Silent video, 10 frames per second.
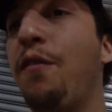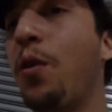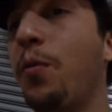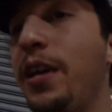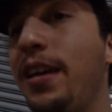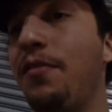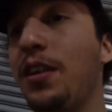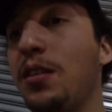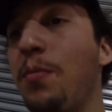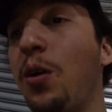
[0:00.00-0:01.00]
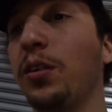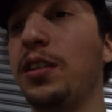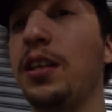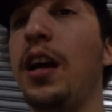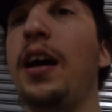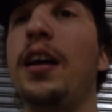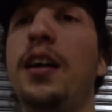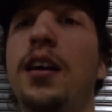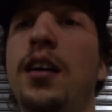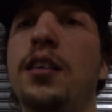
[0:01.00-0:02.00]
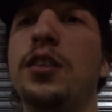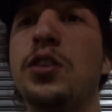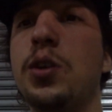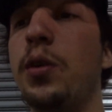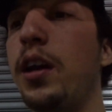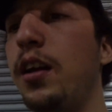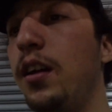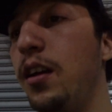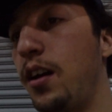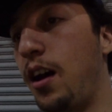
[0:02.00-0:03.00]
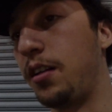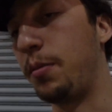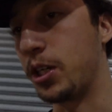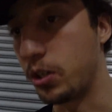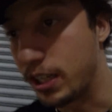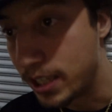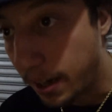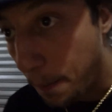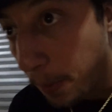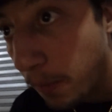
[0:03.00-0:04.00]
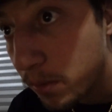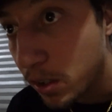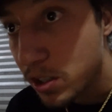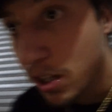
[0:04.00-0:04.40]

before we give it to Marlon tonight to tune it uh, to make sure that second pump turns